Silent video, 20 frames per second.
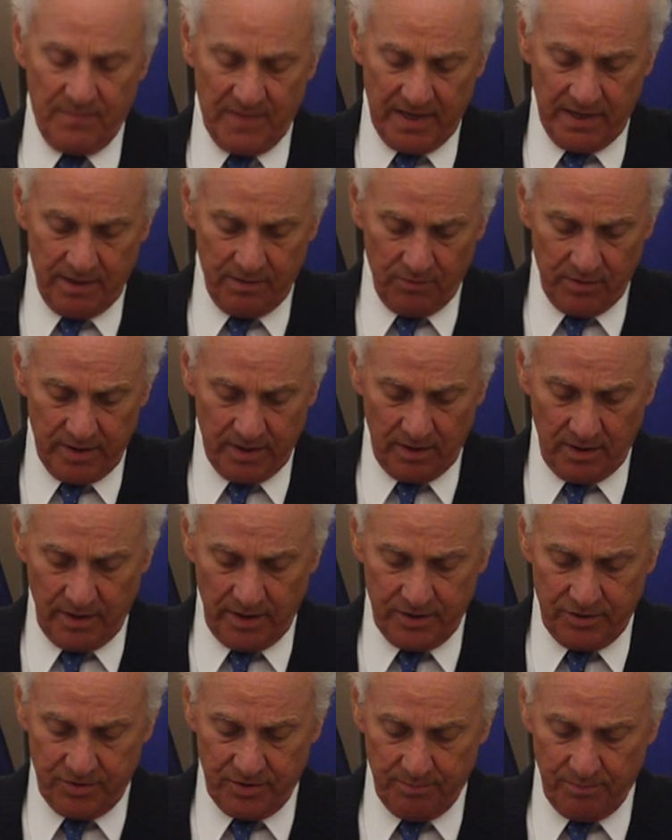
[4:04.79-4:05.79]
and
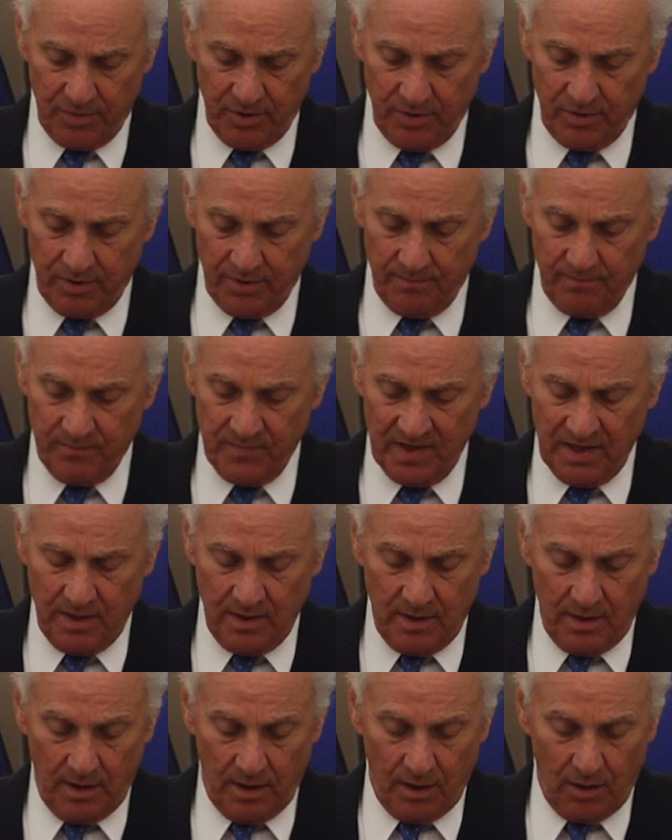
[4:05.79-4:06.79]
regulation burden
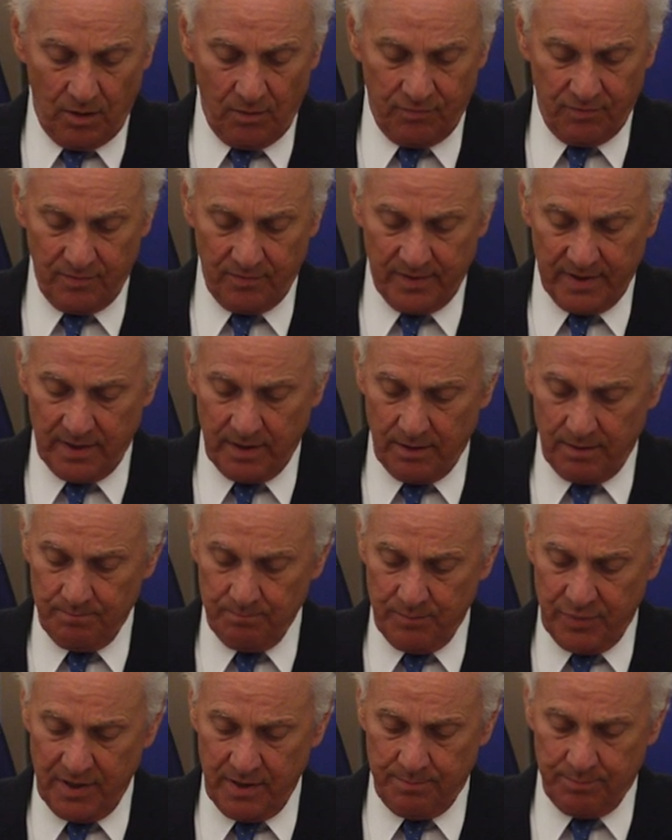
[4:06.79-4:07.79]
off of our
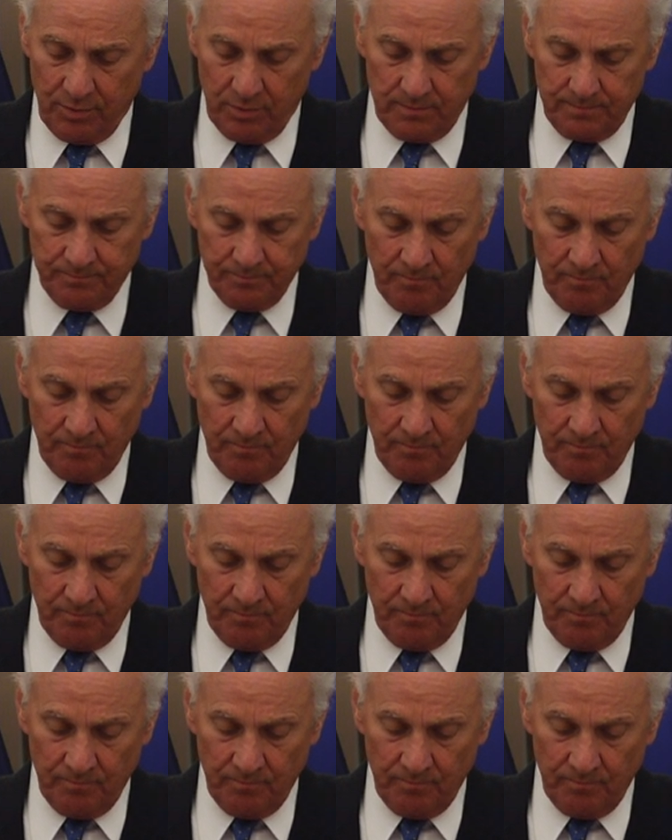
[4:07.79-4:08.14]
people.